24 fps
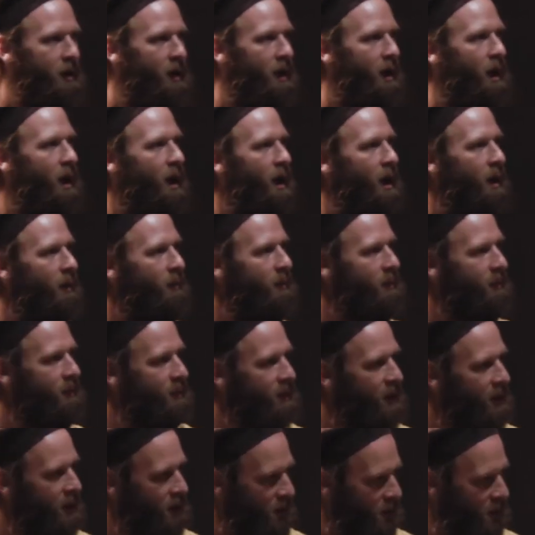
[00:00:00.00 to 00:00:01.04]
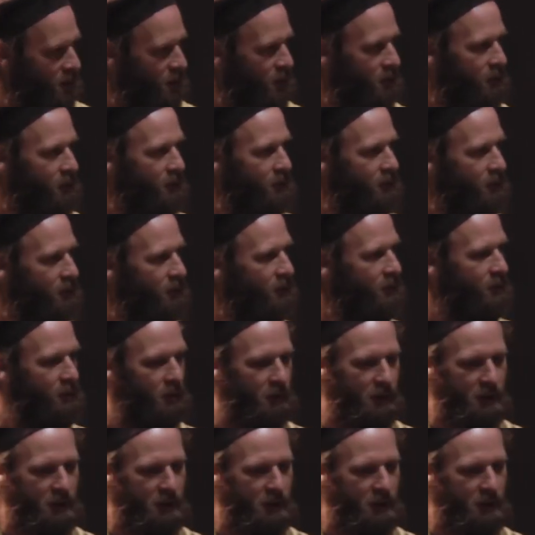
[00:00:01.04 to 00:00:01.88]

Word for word: um, who, who